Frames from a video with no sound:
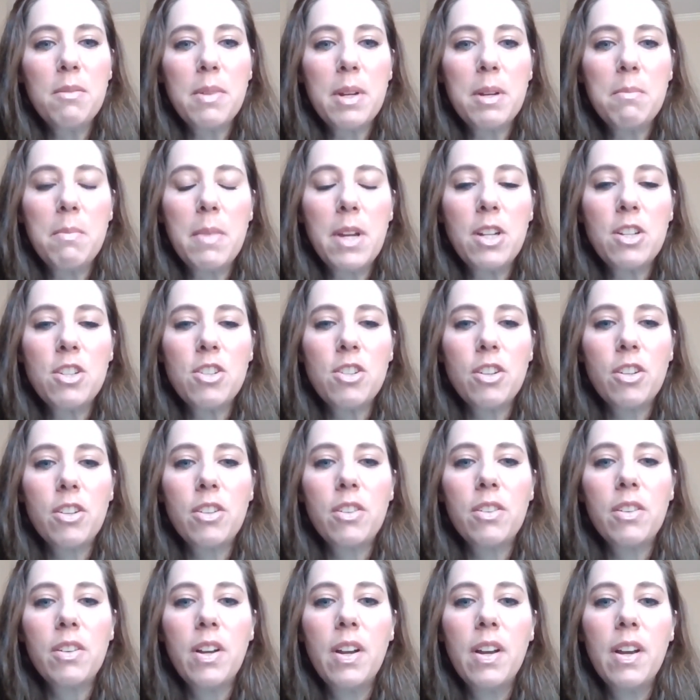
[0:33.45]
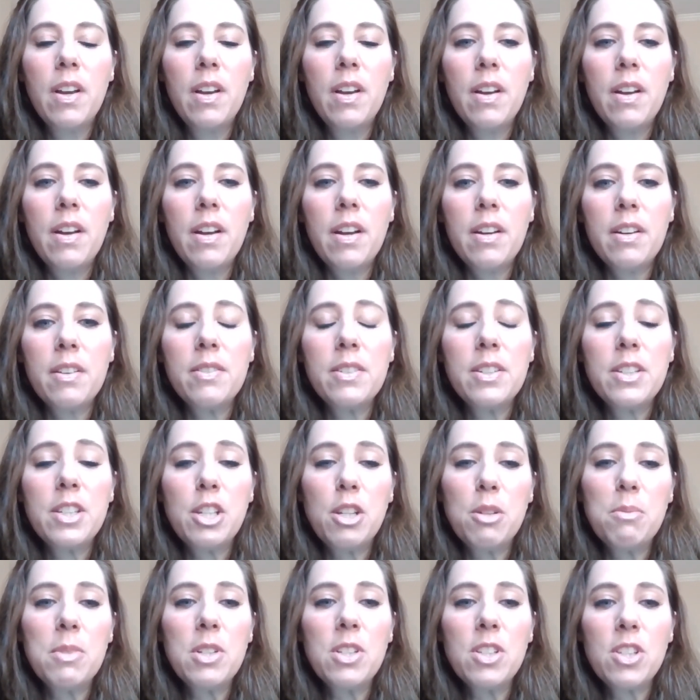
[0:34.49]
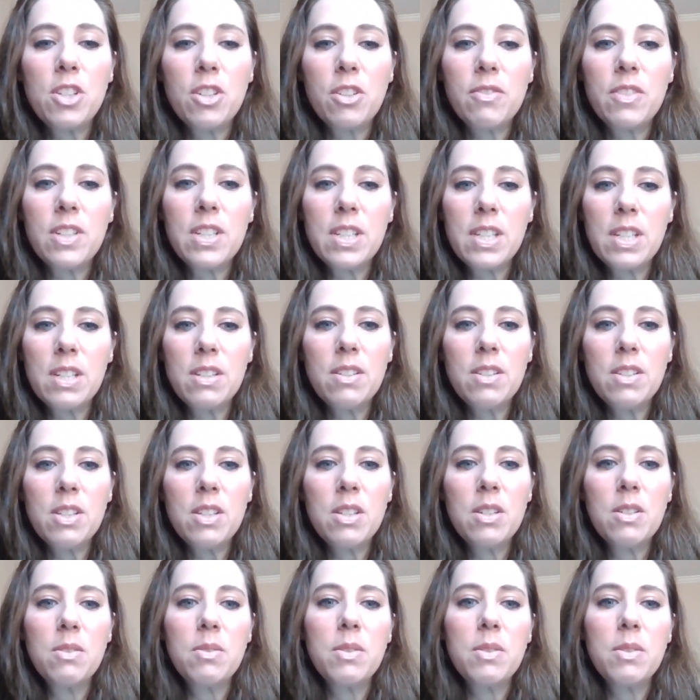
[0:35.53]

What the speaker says: My major is human services